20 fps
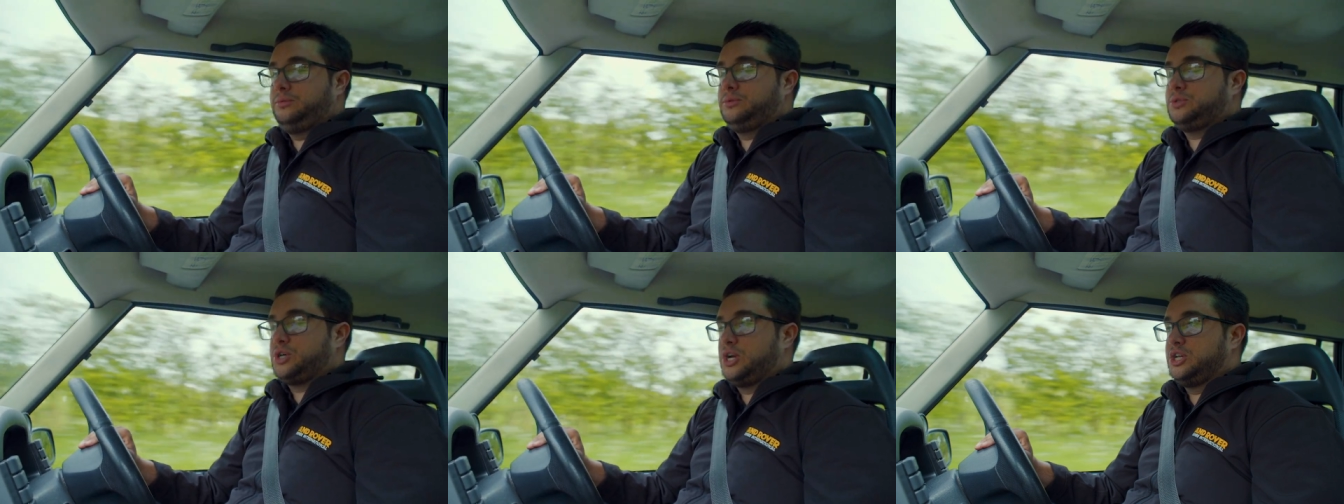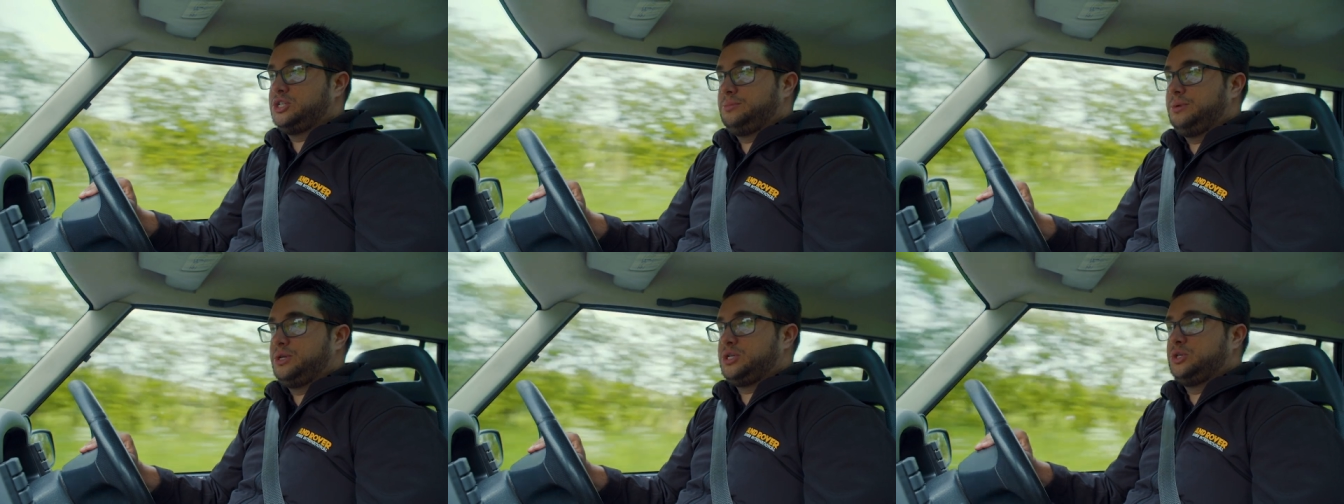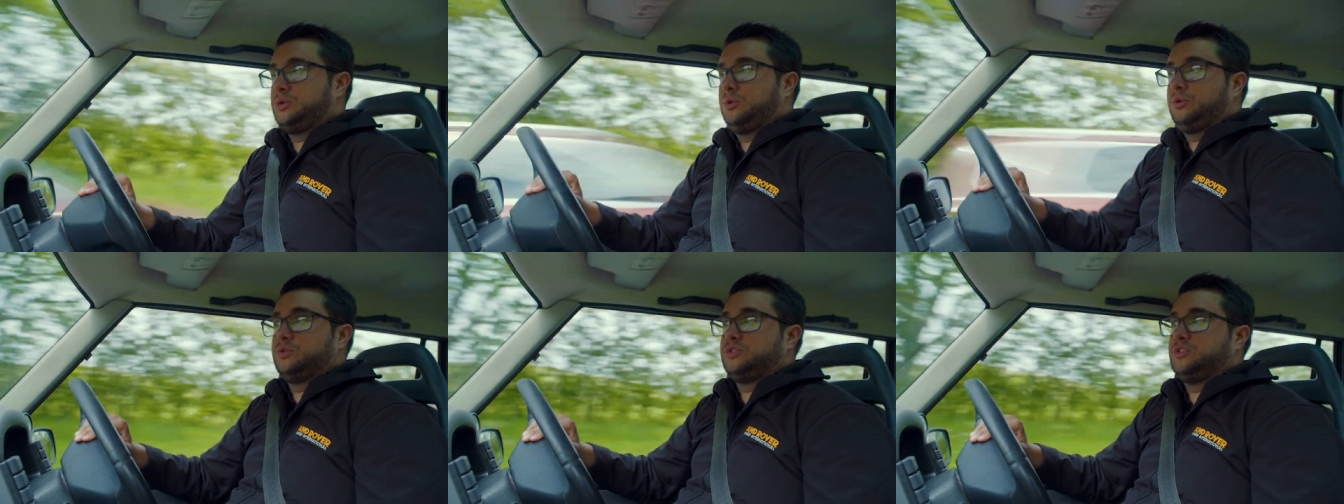
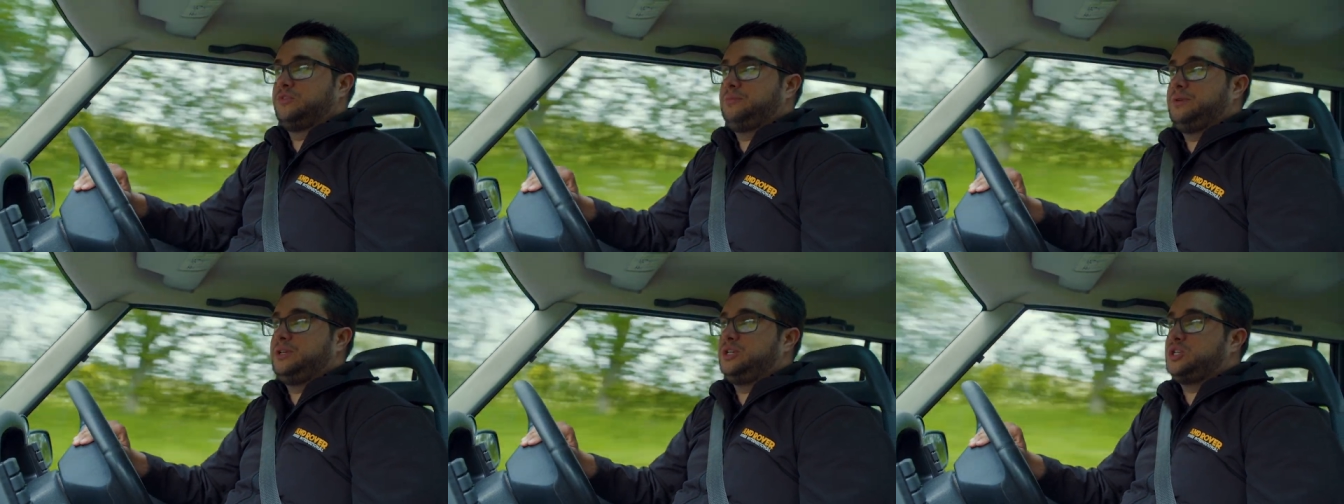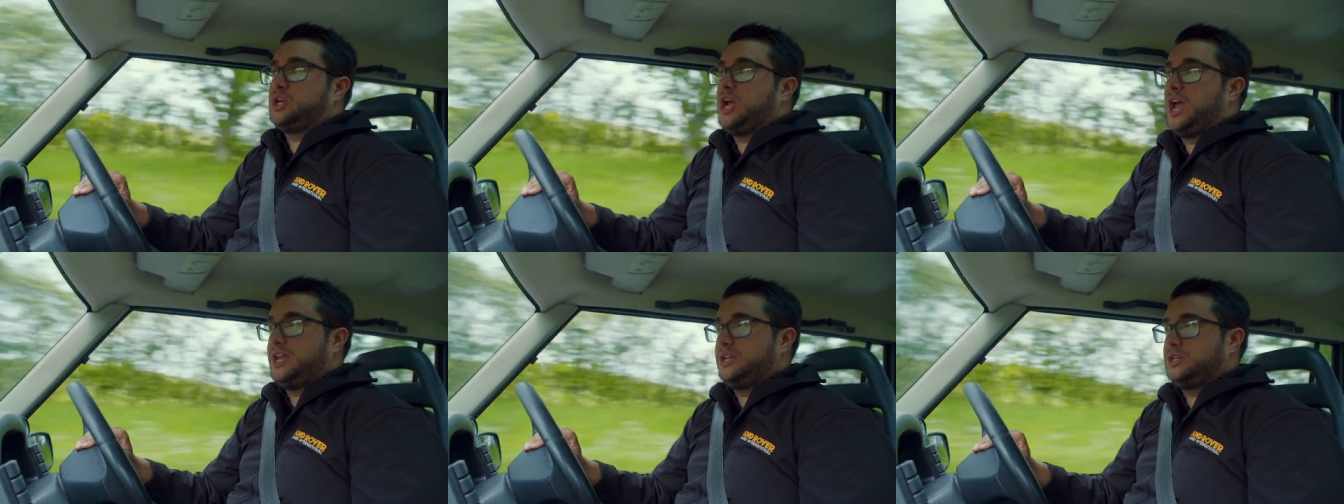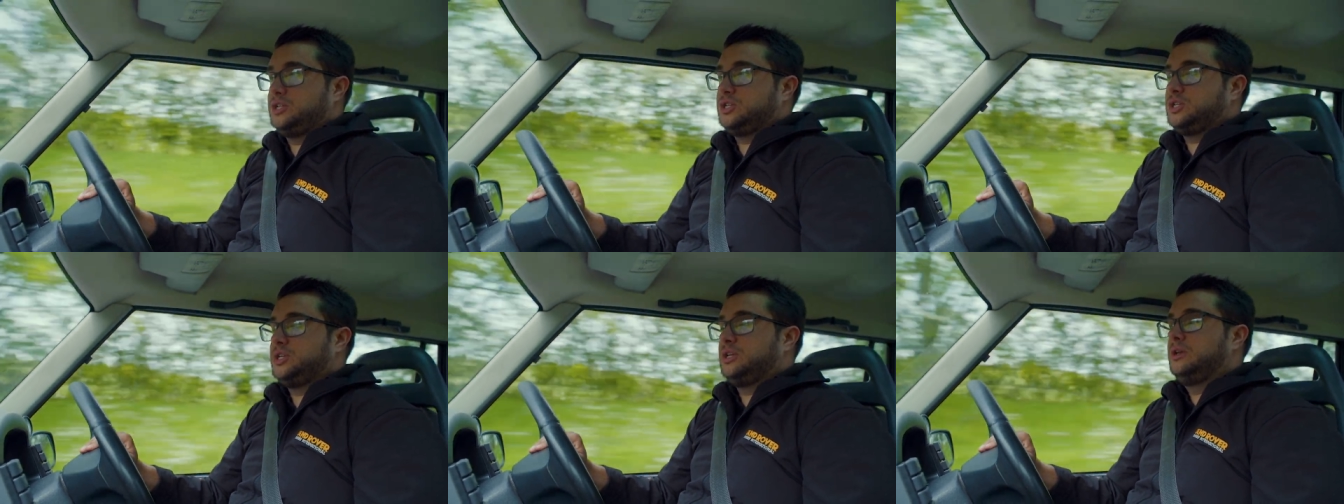transmission oils have been
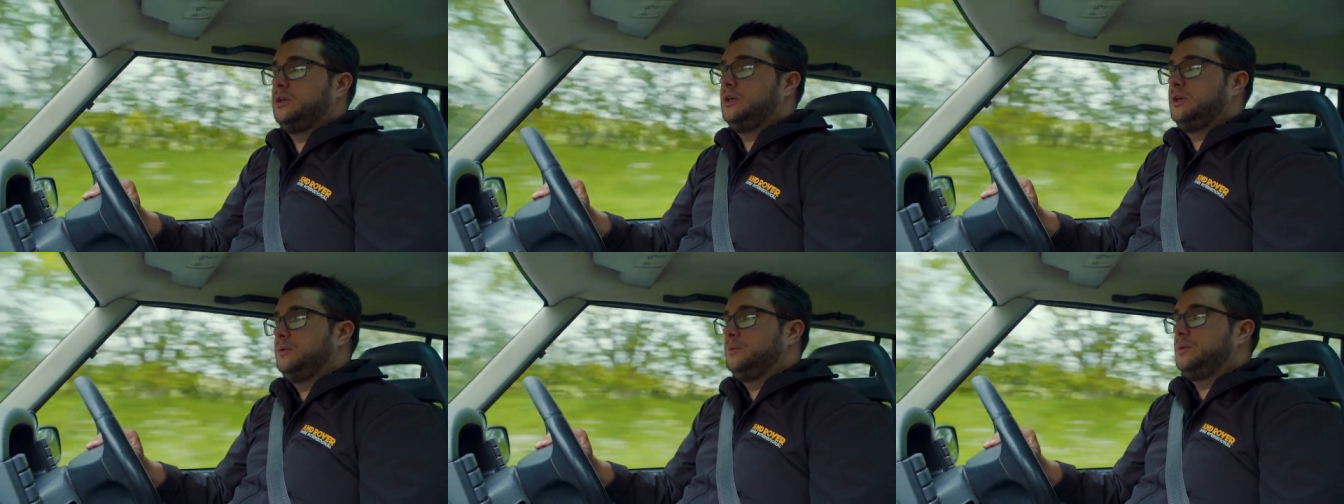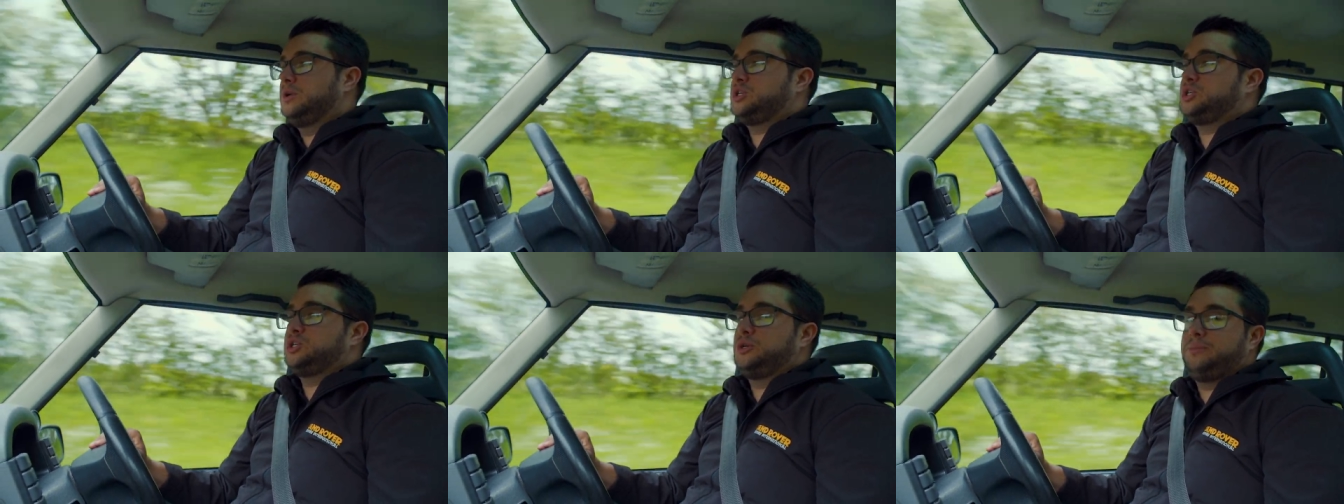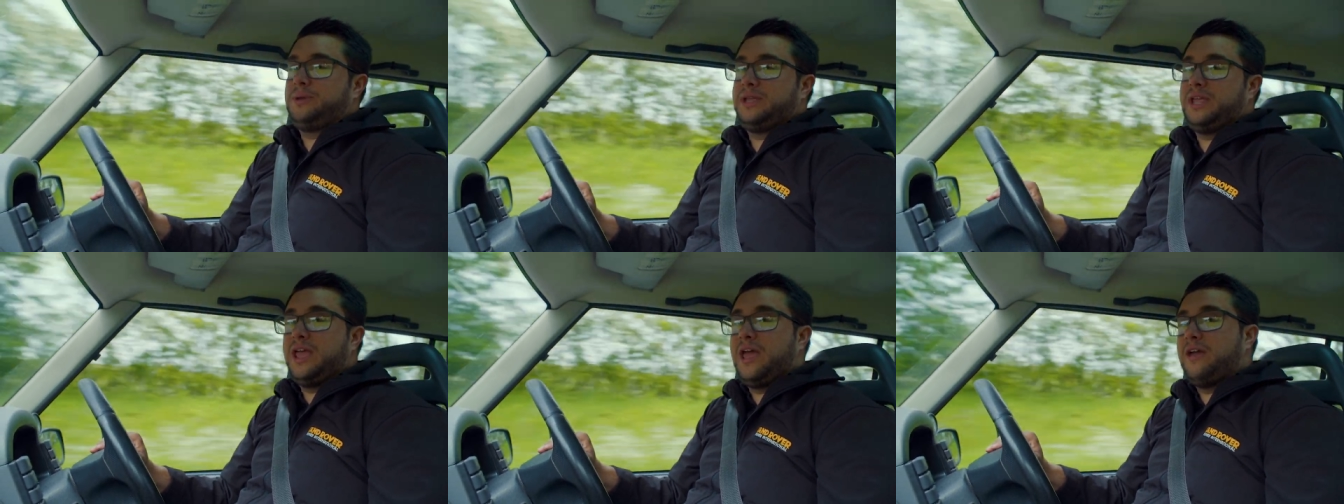changed, which
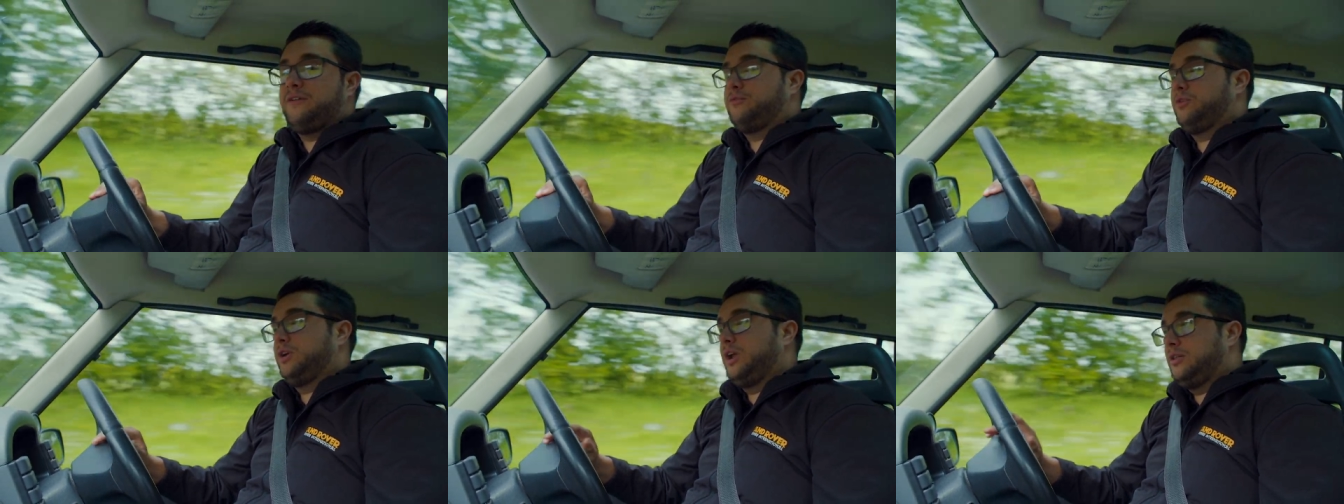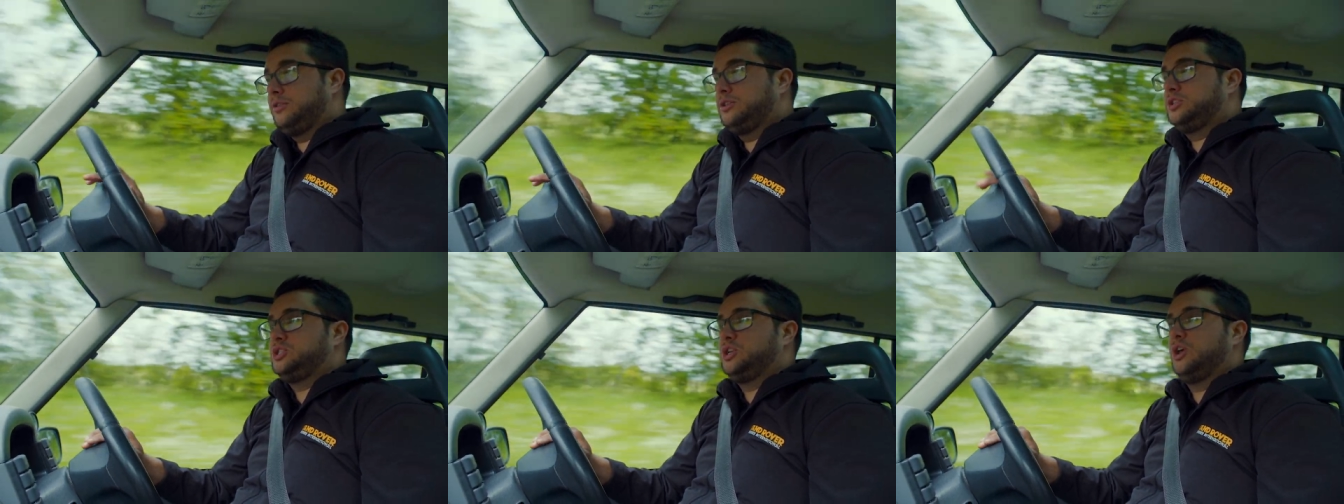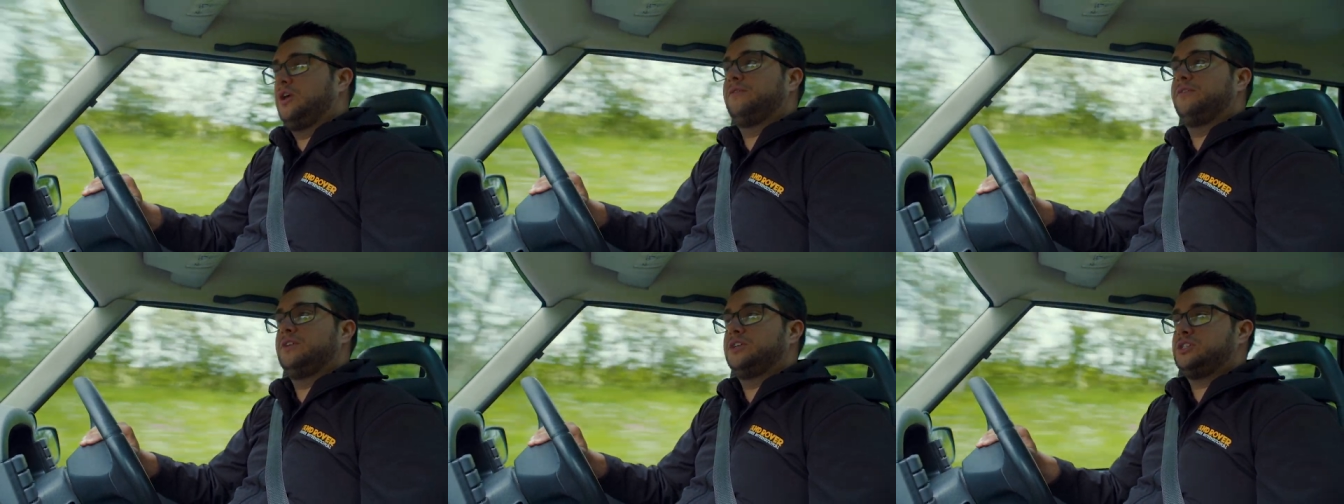should be every other
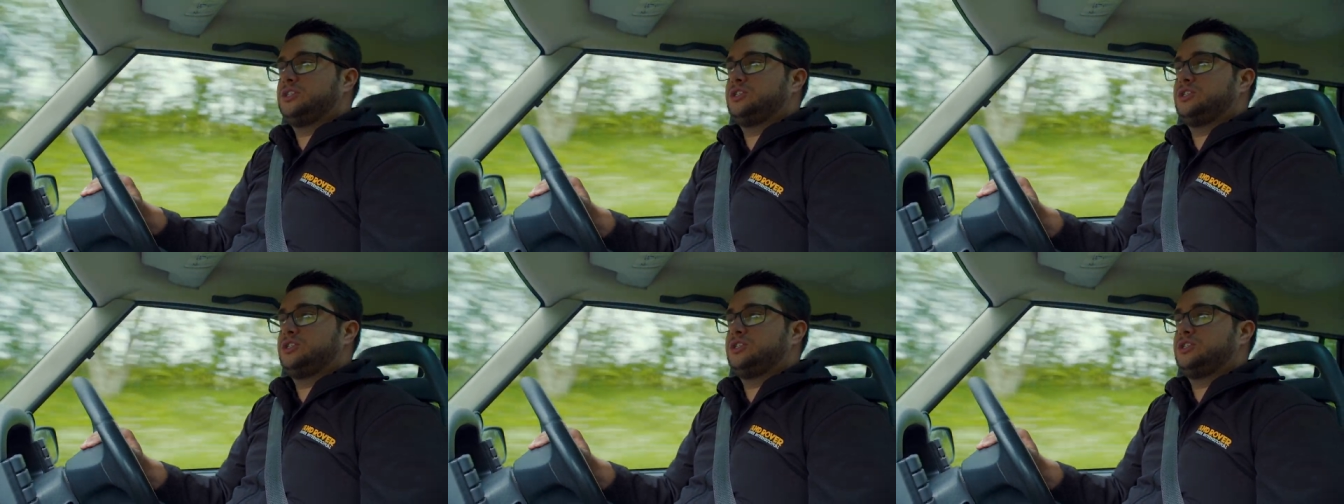service,